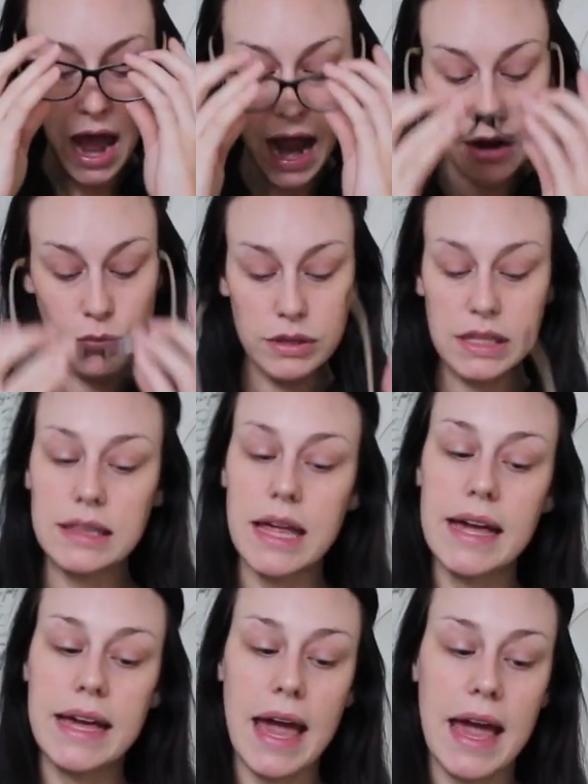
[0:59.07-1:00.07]
I really
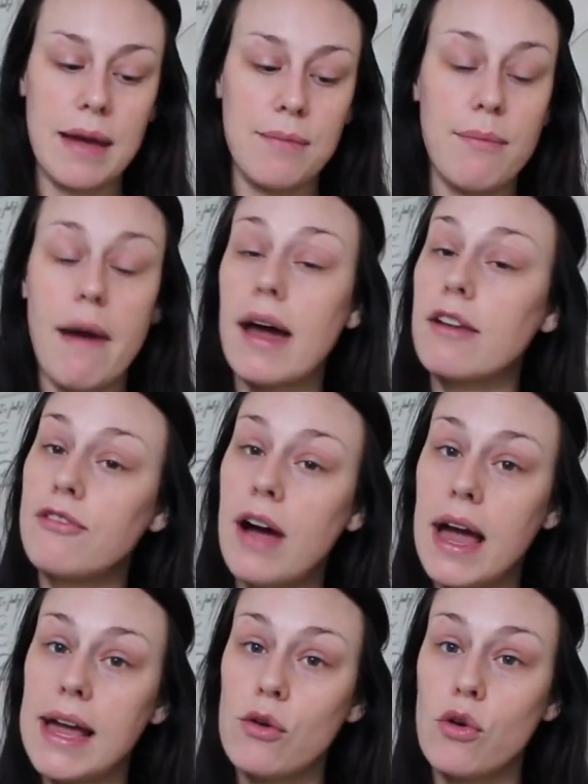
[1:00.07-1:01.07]
like a
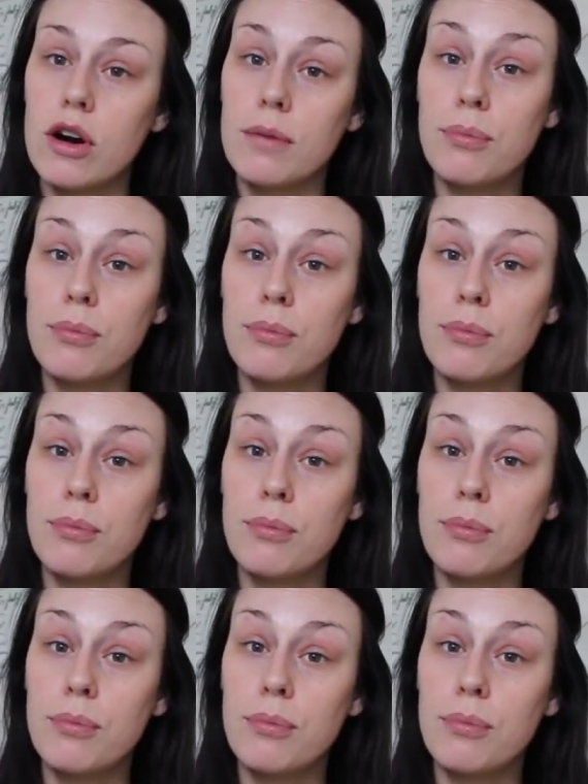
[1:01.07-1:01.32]
mattifying or